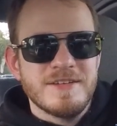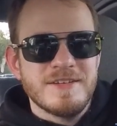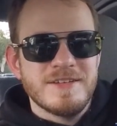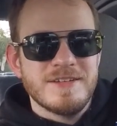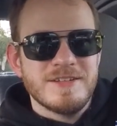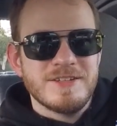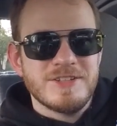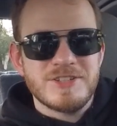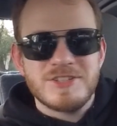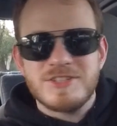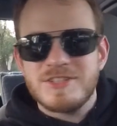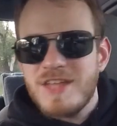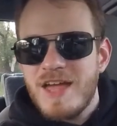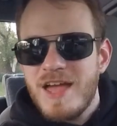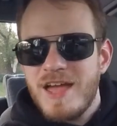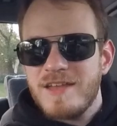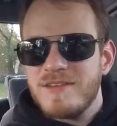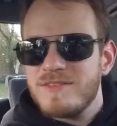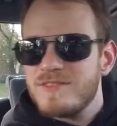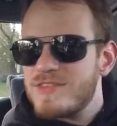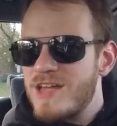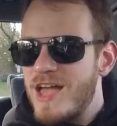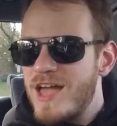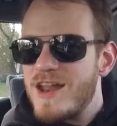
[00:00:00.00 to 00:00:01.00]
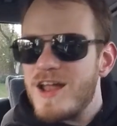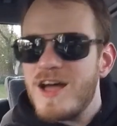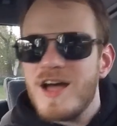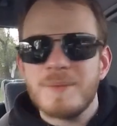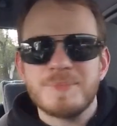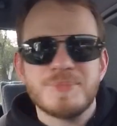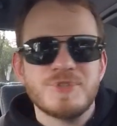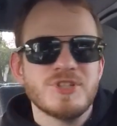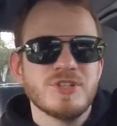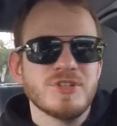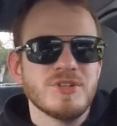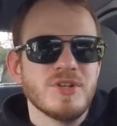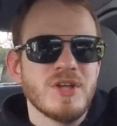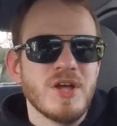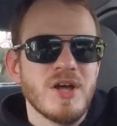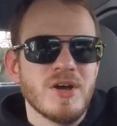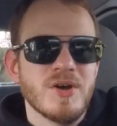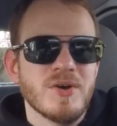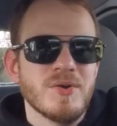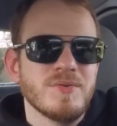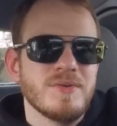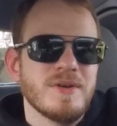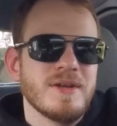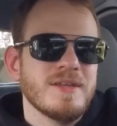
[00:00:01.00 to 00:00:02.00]
Just that option
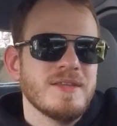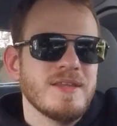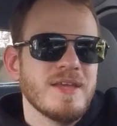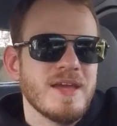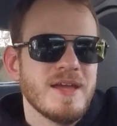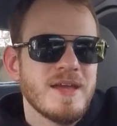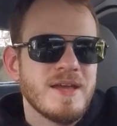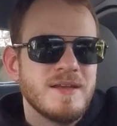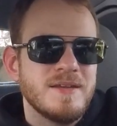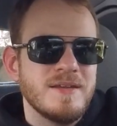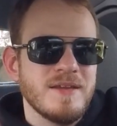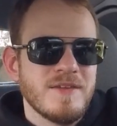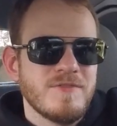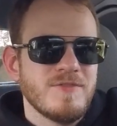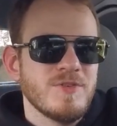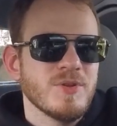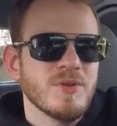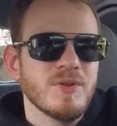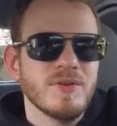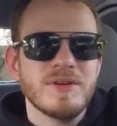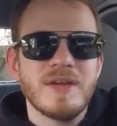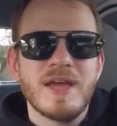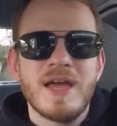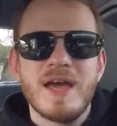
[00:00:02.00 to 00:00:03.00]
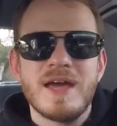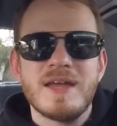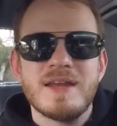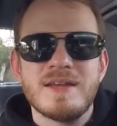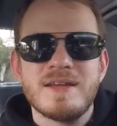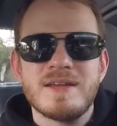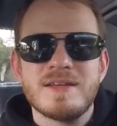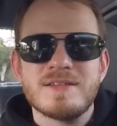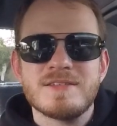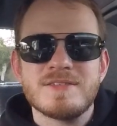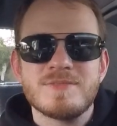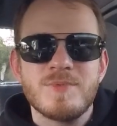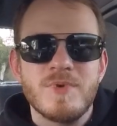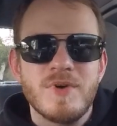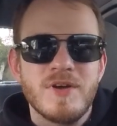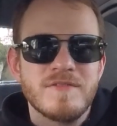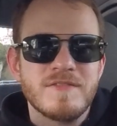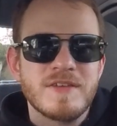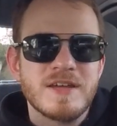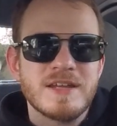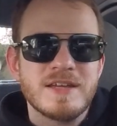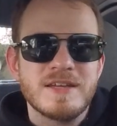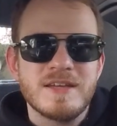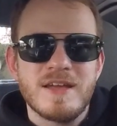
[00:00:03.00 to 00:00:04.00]
alone, and then if you look at it as, well, I've
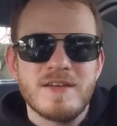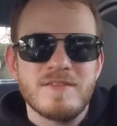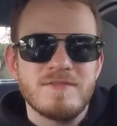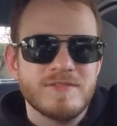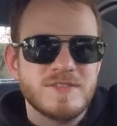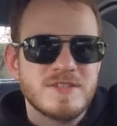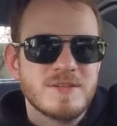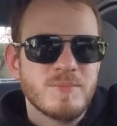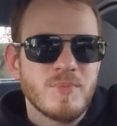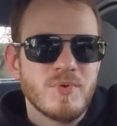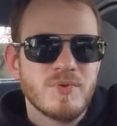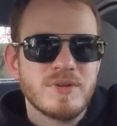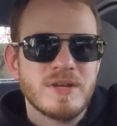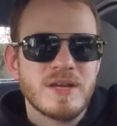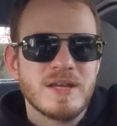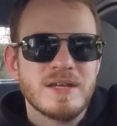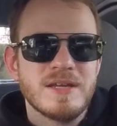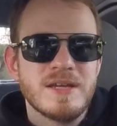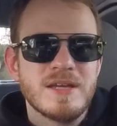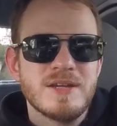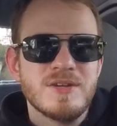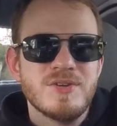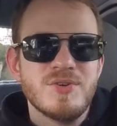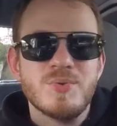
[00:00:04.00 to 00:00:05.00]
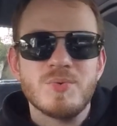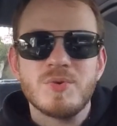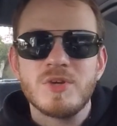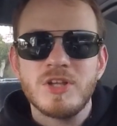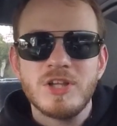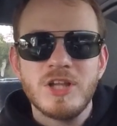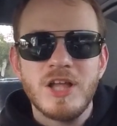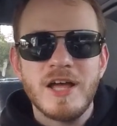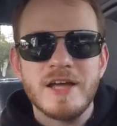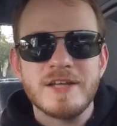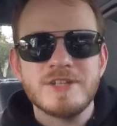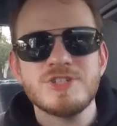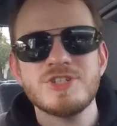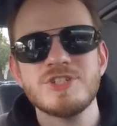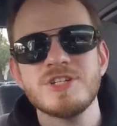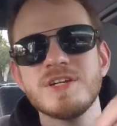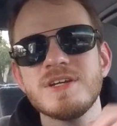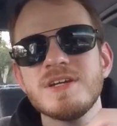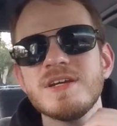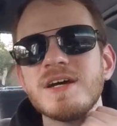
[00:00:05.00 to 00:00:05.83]
got to, at some point, got to get a new clutch.